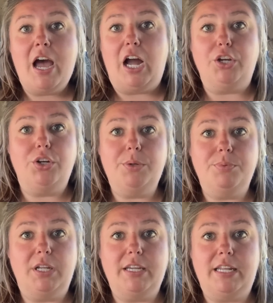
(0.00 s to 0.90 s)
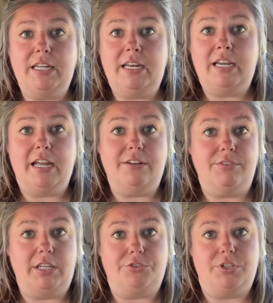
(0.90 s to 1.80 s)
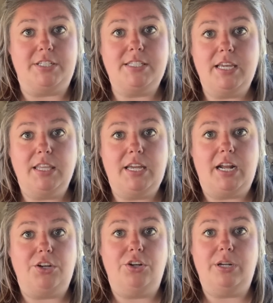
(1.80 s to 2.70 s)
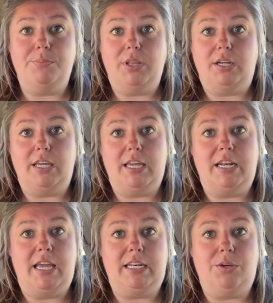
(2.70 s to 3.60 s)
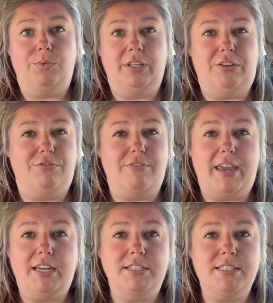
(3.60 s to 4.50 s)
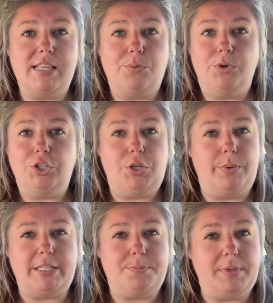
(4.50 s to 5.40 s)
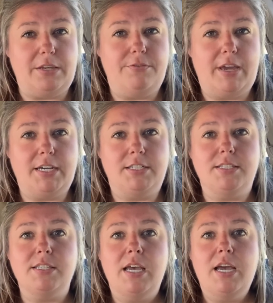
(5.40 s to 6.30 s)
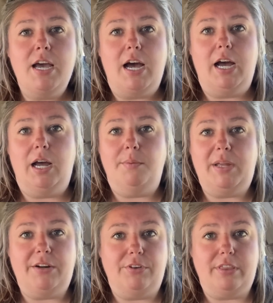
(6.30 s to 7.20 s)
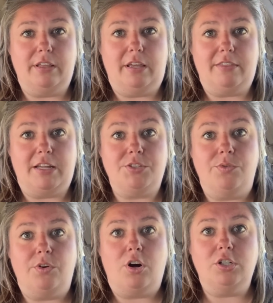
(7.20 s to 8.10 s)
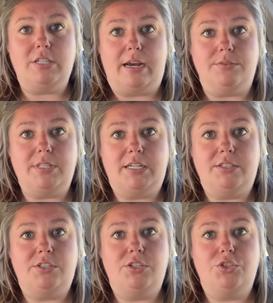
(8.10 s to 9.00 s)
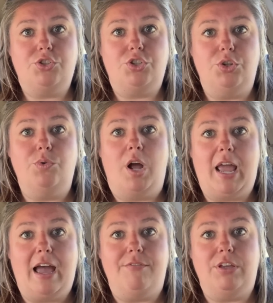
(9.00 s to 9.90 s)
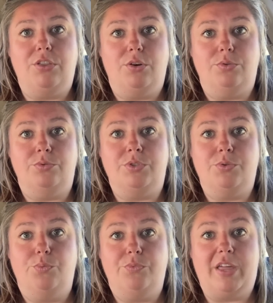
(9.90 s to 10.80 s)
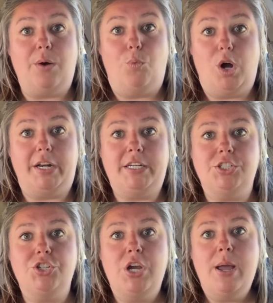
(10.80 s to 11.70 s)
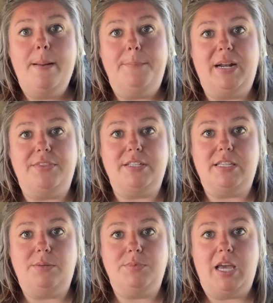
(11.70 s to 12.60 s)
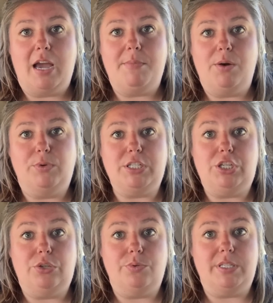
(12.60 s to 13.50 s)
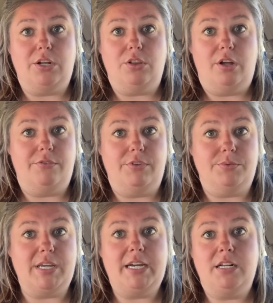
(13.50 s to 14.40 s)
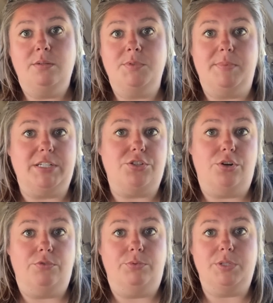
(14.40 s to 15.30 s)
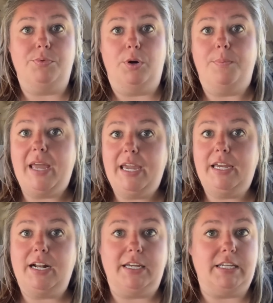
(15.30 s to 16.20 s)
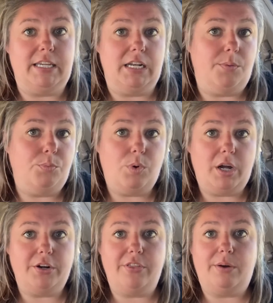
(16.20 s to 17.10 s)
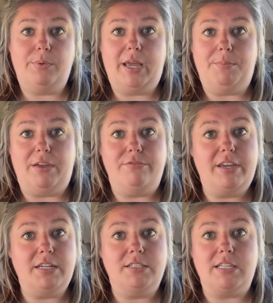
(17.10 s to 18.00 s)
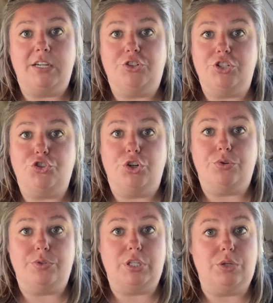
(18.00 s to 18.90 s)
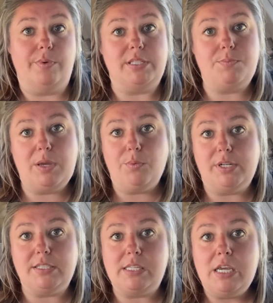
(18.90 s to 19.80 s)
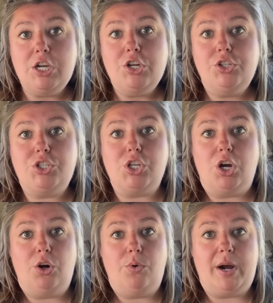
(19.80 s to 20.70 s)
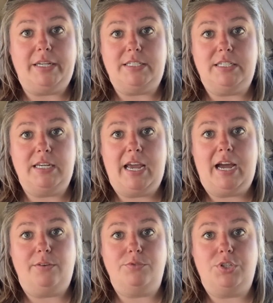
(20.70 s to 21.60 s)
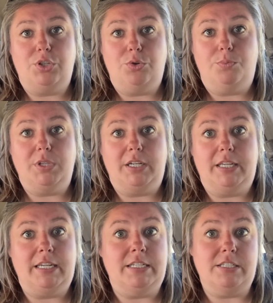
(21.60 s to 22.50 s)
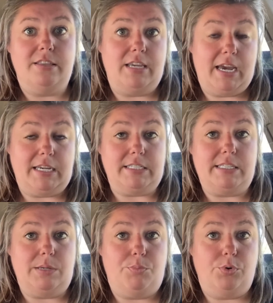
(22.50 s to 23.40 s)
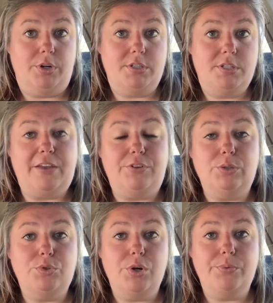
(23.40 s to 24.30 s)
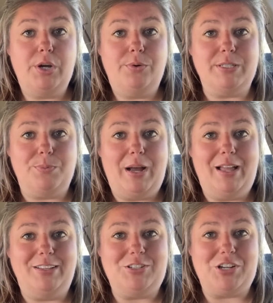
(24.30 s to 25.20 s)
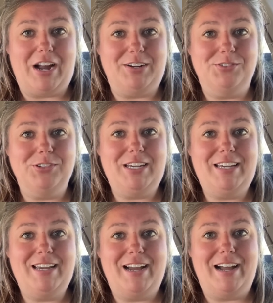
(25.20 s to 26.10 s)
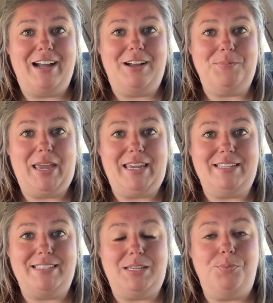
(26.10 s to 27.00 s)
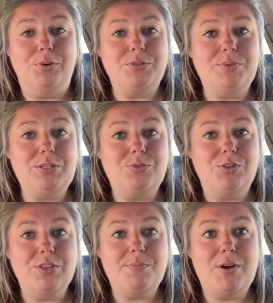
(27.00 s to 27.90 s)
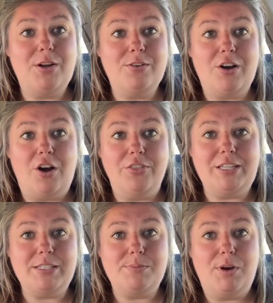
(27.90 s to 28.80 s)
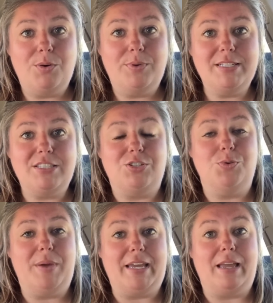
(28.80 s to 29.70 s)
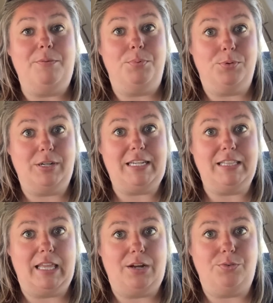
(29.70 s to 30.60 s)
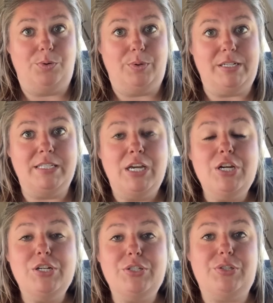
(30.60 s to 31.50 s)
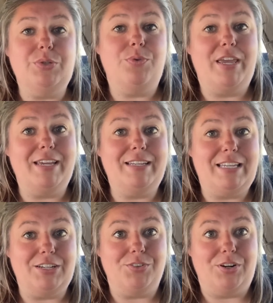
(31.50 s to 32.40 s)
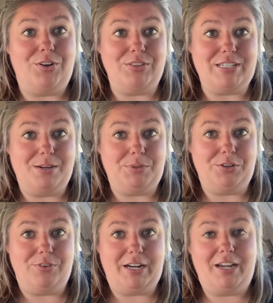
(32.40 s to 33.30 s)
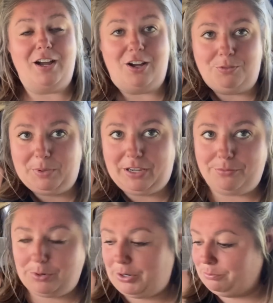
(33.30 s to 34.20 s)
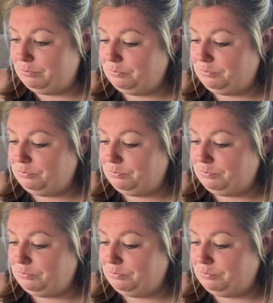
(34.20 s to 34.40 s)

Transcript: I couldn't plug in any kind of electric skillet. I couldn't plug in any really fans that weren't USB fans, and everything like that. So there are downsides to not having that wattage, but at the same time I wasn't using a lot of those items. My stove was propane. I could heat up water that way. My fans, I just chose the USB ones, so I didn't have to plug it into the AC port. If you don't know as well, Jackery AC ports, when you turn them on these small ones, do make a pretty loud noise, so you can hear it all the time when you're running. I'll play it for you.